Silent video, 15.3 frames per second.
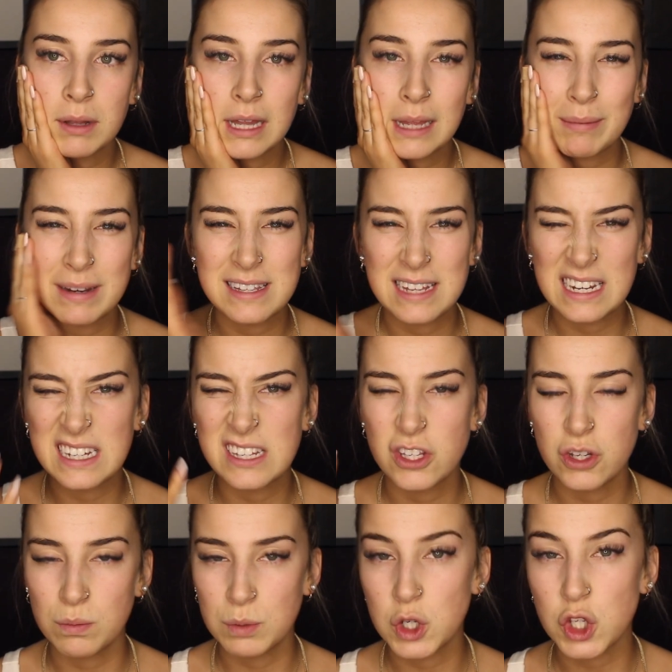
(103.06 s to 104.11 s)
like my skin is
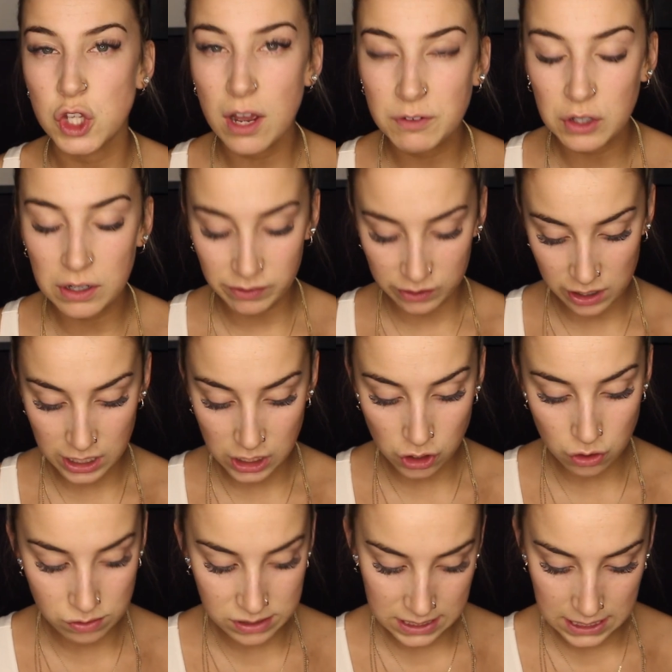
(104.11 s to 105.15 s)
so much softer after I
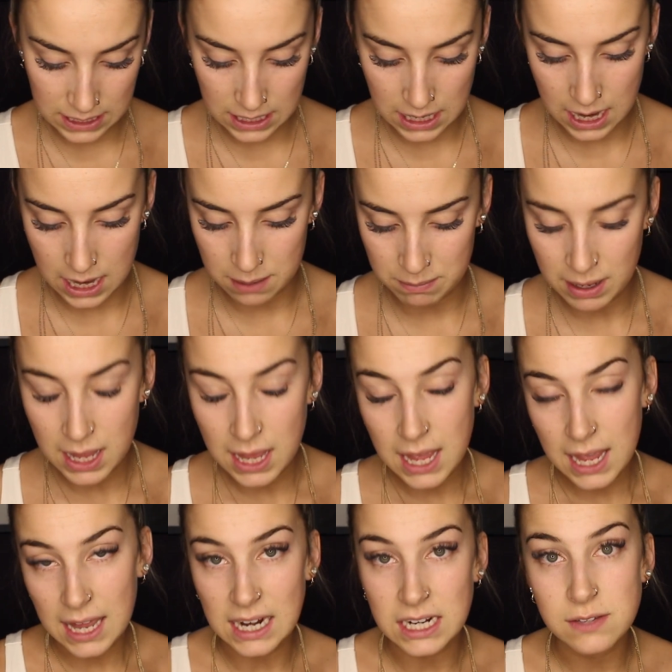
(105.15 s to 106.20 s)
use it. It
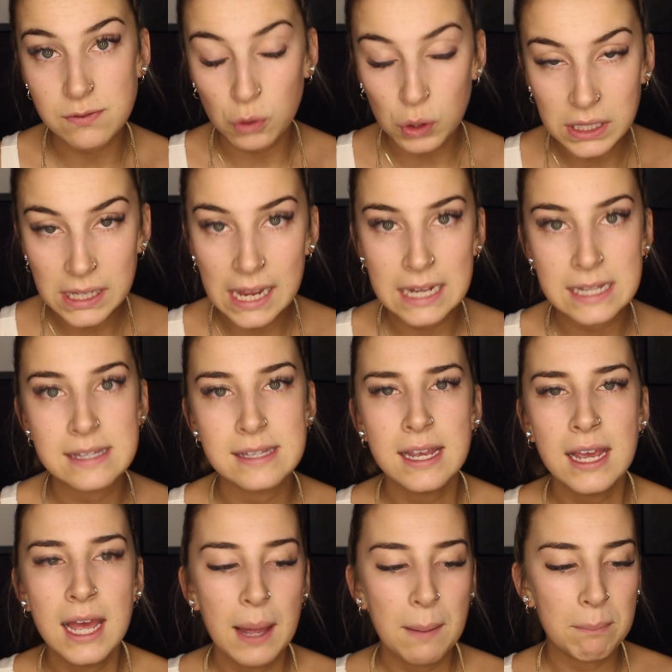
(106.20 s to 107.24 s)
exfoliates,
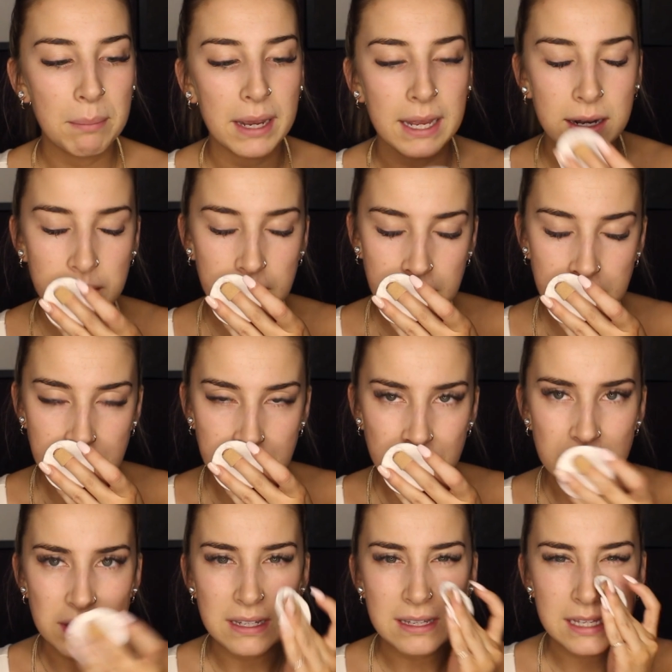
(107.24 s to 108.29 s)
but
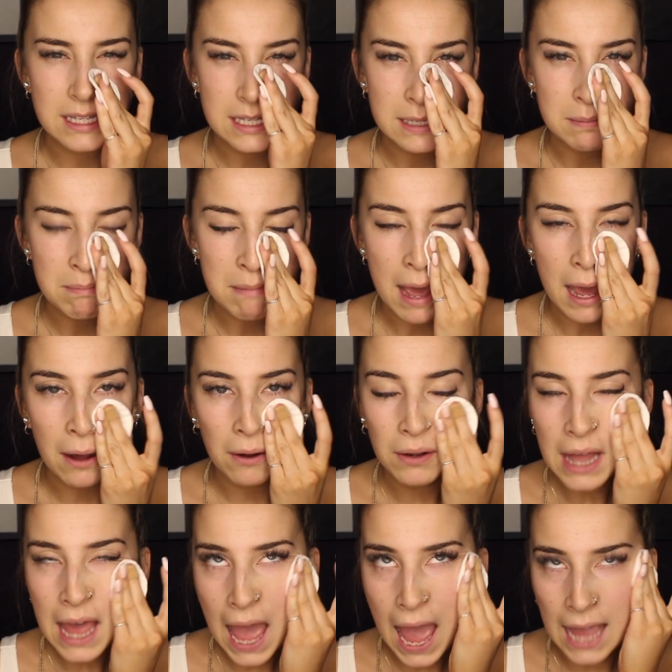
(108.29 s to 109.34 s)
the
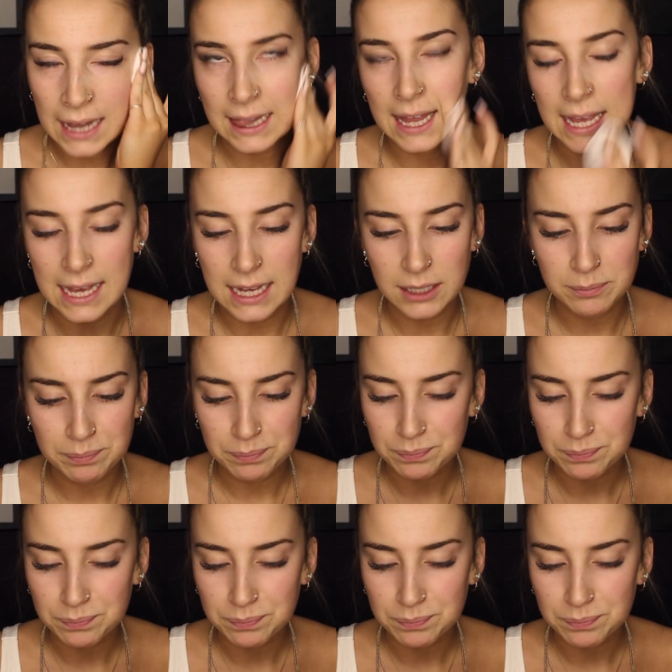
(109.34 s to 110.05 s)
smell, I'm like,